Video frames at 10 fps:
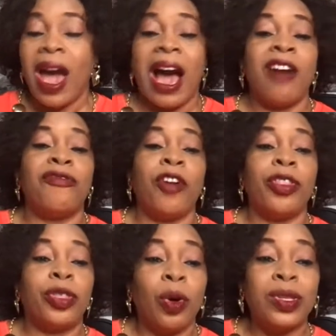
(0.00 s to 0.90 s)
And for
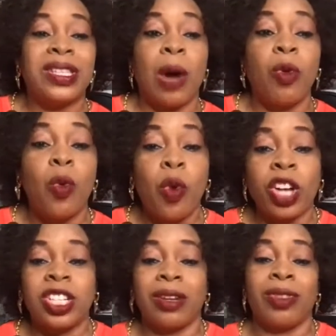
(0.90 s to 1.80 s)
those that will
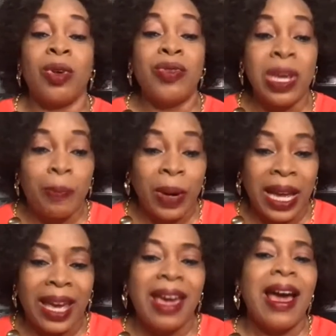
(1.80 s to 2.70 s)
watch the
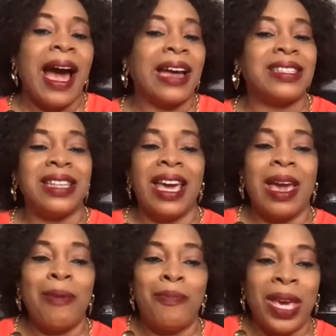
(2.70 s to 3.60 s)
replay, I say
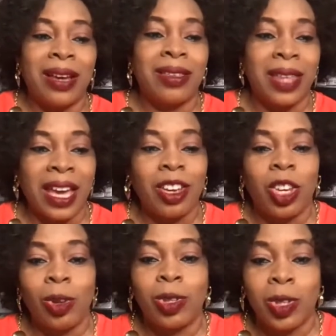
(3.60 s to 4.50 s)
a big thank
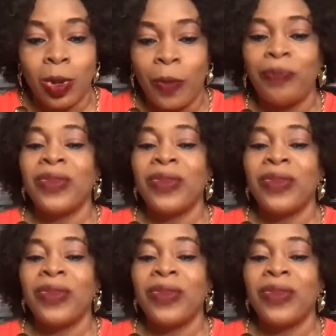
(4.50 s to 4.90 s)
you too.